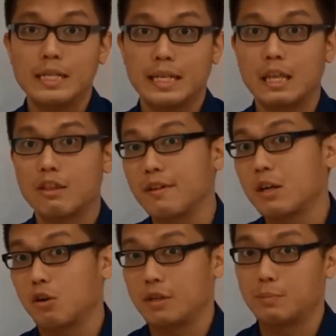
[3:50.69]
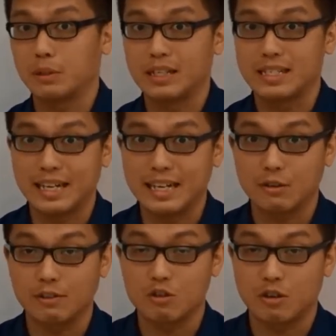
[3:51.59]
that the three corresponding sides
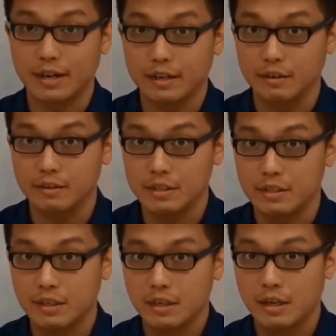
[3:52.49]
of the triangles